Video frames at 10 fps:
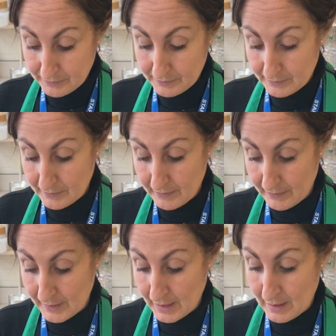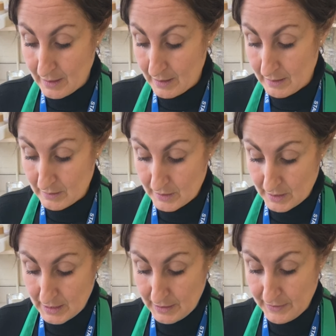I'm just
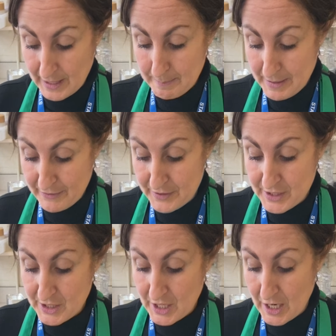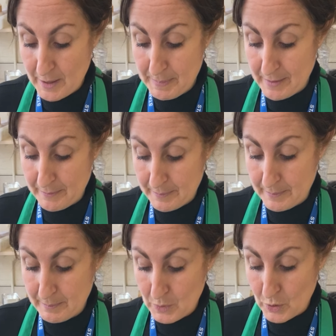gonna give that a bit of a stir, a bit
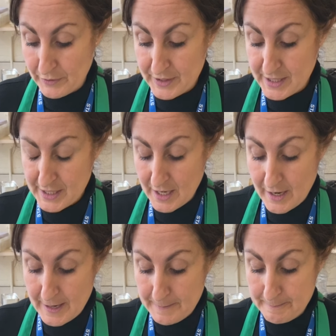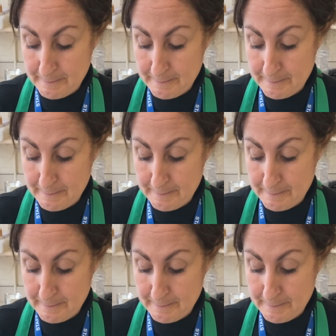more of a stir.